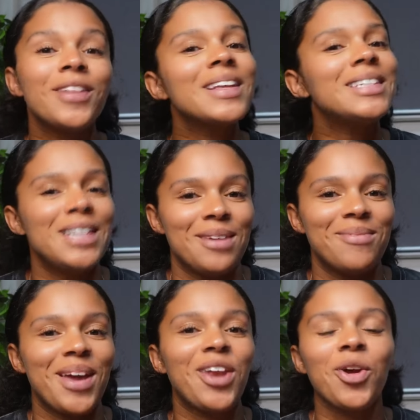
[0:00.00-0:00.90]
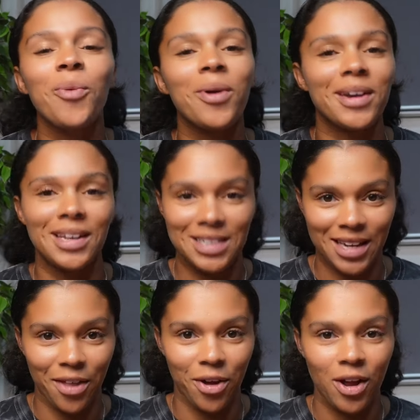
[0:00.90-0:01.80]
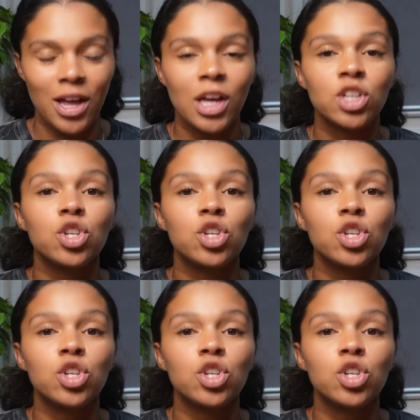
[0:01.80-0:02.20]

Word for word: You're the team and you're working together.